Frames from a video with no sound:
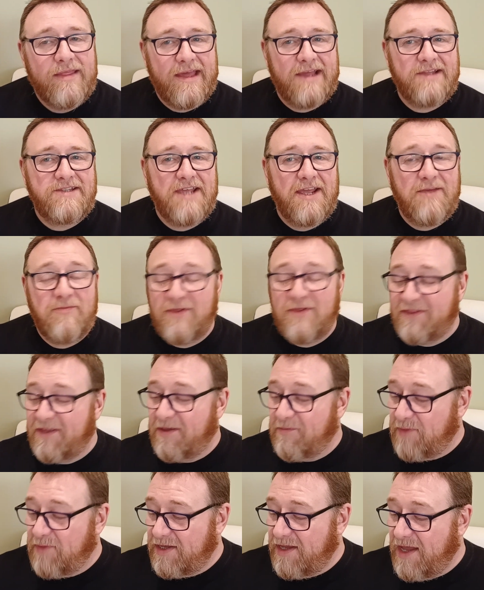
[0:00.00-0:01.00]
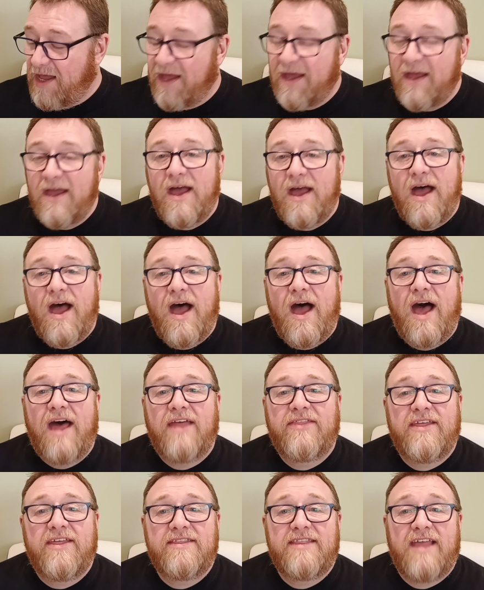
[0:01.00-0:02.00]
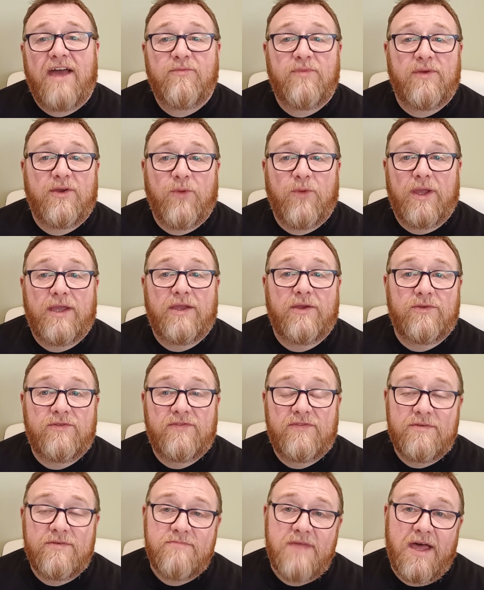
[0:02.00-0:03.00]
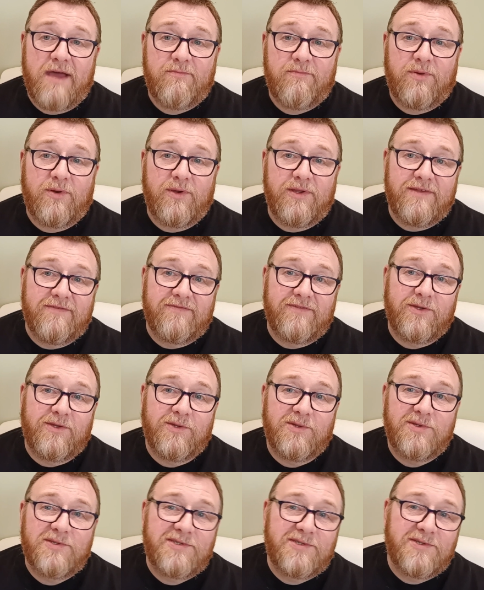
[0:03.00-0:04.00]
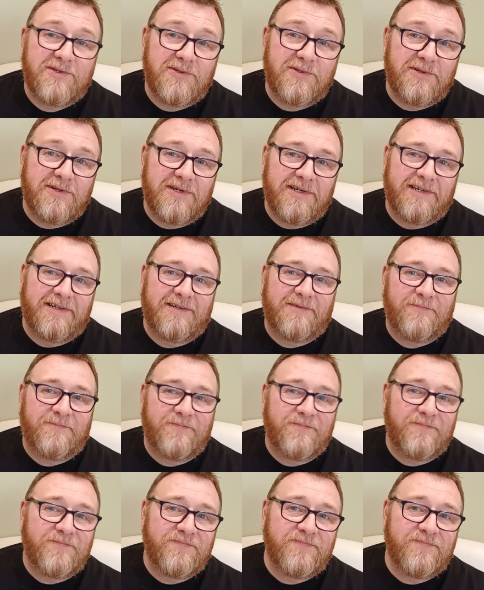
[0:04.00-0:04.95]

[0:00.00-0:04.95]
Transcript: that type of thing. But yeah, I think that'd be quite good from that point of view. So,